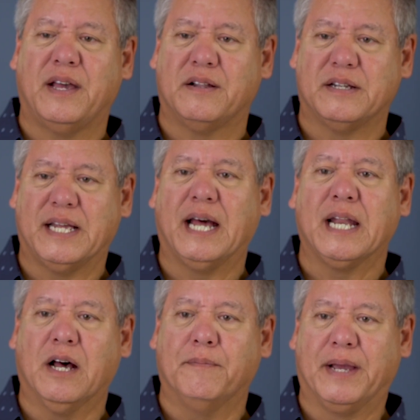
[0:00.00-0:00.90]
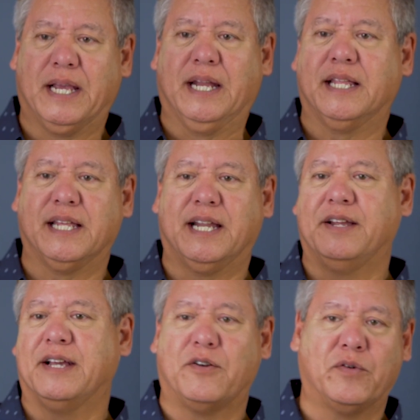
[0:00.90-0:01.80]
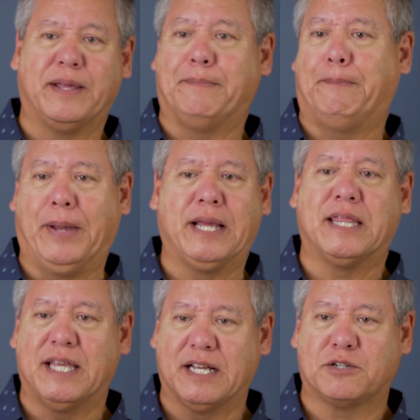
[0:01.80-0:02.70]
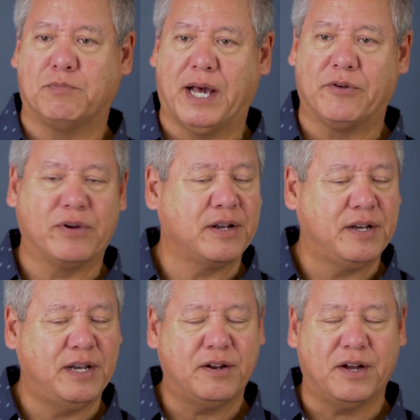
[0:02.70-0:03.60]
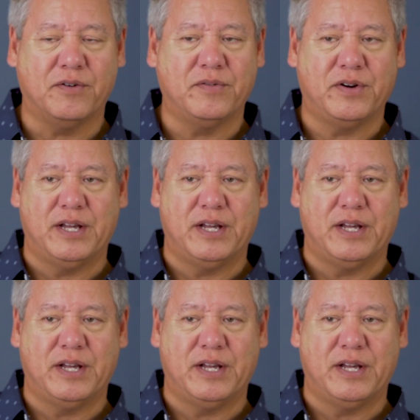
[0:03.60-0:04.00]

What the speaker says: the hell does that help make anything? Now you got a really big thing splattering. No, no.